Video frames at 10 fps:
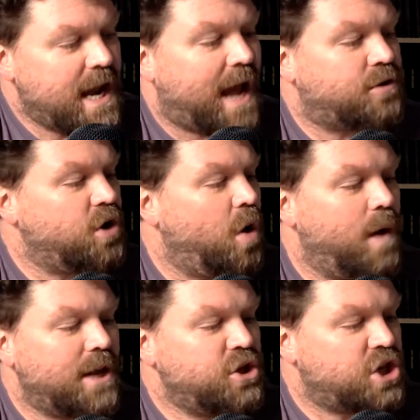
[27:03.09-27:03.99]
had no
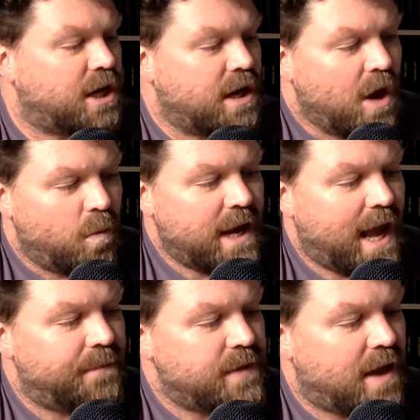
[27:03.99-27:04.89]
engine, we
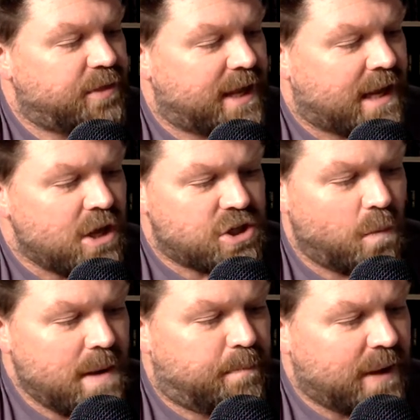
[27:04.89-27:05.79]
had nothing, so
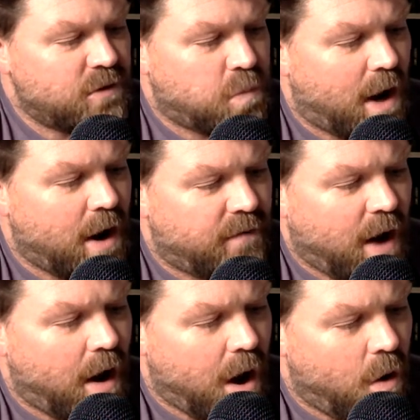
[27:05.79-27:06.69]
we built one of
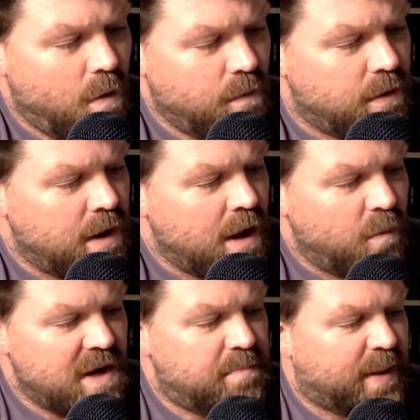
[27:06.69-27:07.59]
our own.
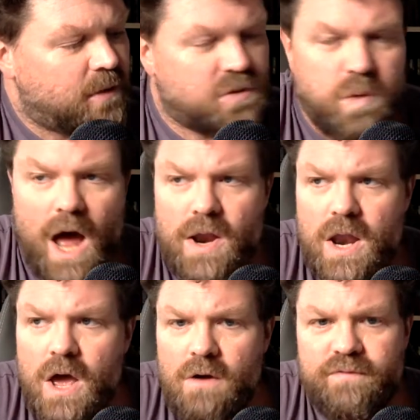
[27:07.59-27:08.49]
We built
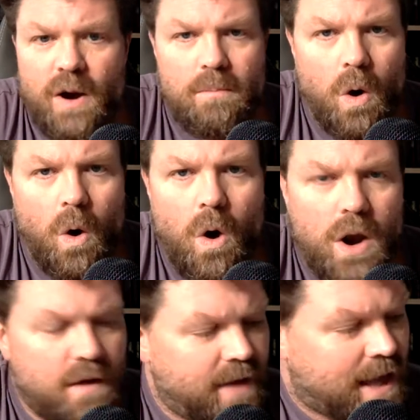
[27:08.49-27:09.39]
one from
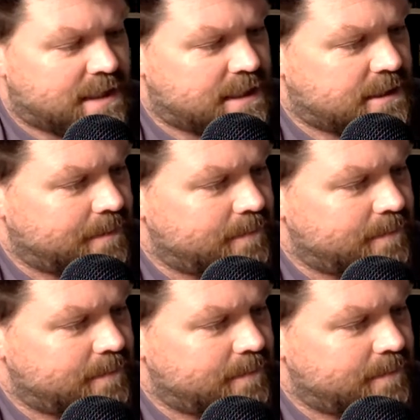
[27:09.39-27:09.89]
all of us."